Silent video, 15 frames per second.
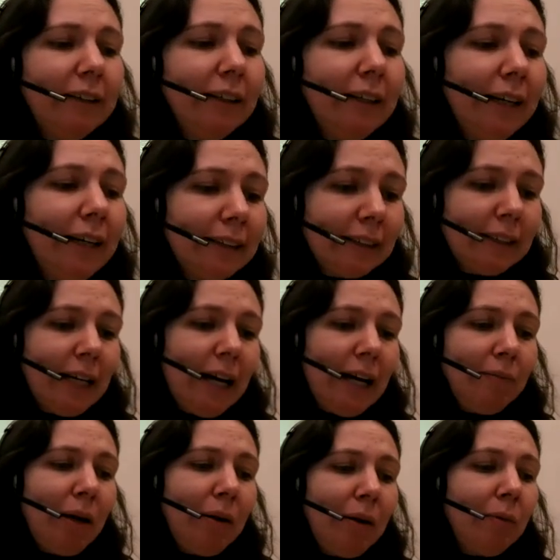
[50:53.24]
Next
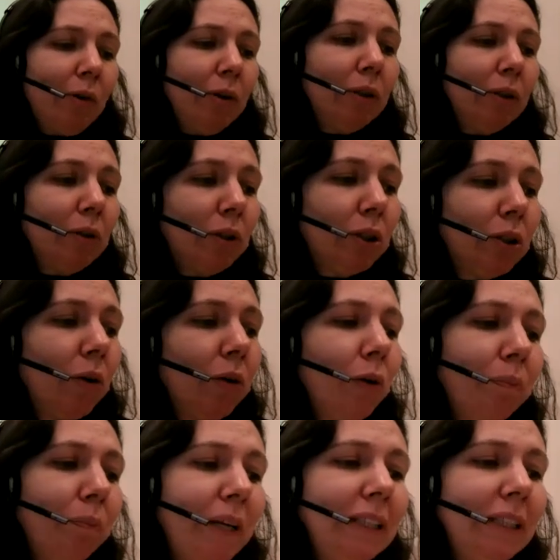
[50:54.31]
time, I'm going to show
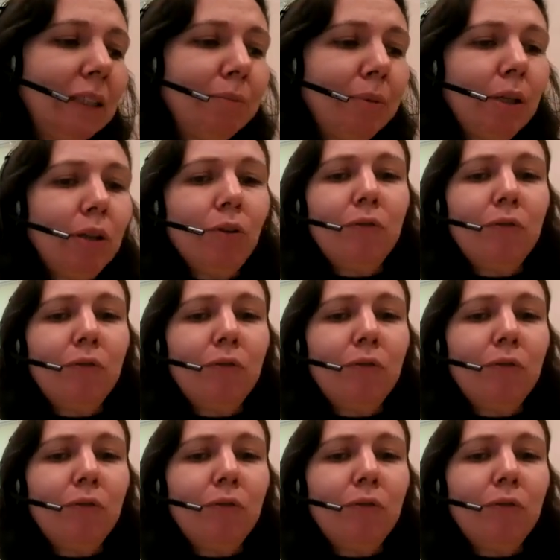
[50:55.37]
you principle